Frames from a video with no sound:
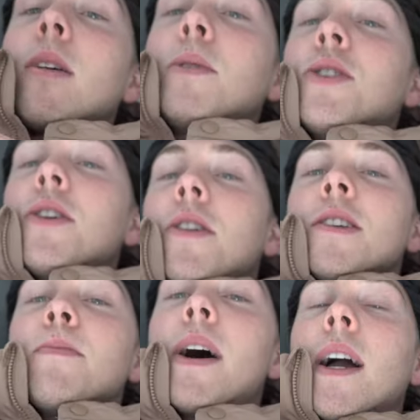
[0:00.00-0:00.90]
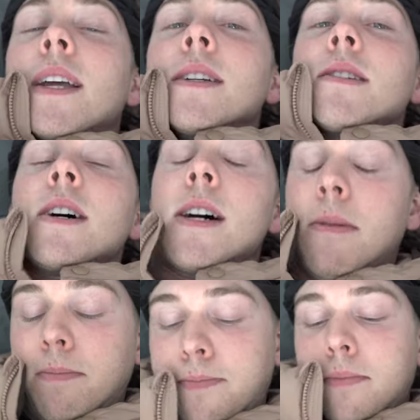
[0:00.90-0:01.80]
Let me show you this pocket it's
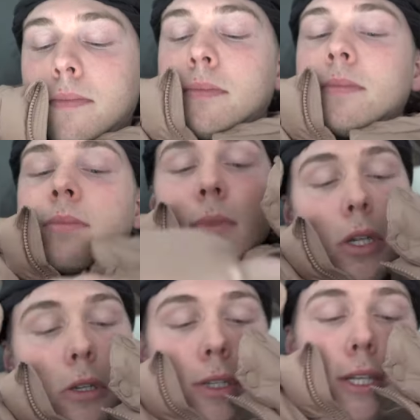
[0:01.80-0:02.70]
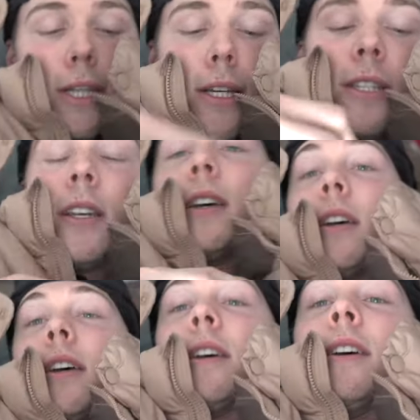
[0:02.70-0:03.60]
got. You see this?
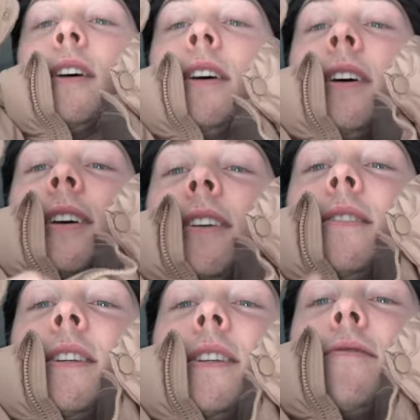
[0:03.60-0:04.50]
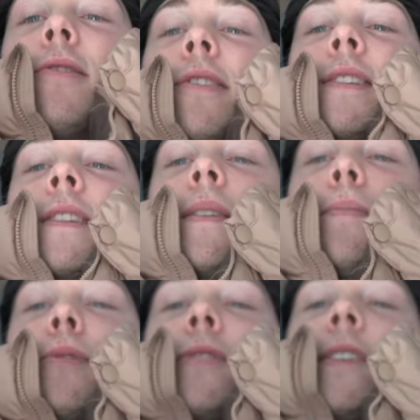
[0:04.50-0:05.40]
You see this fucking
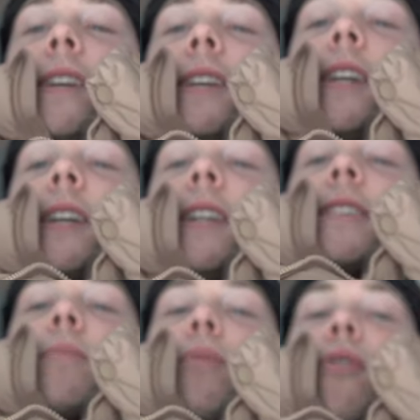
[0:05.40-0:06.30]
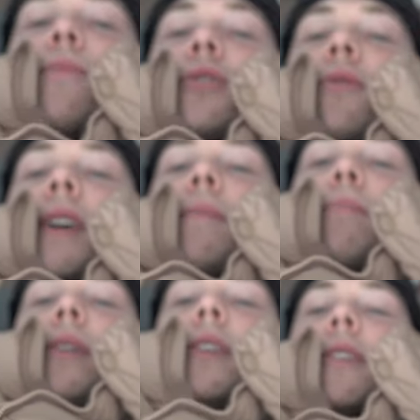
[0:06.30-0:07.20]
zip over here? That's a promise you'll
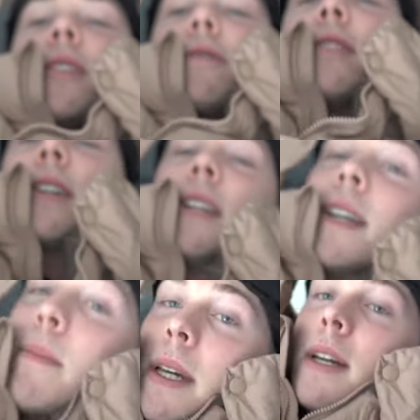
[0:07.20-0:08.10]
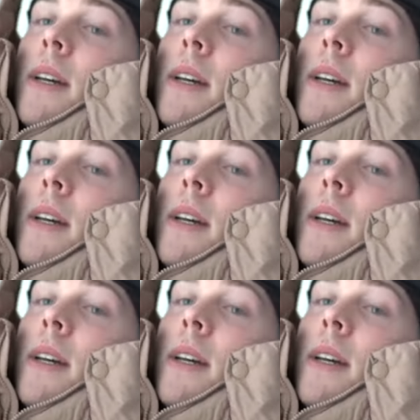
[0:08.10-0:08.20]
get burnt. You fucking hear me?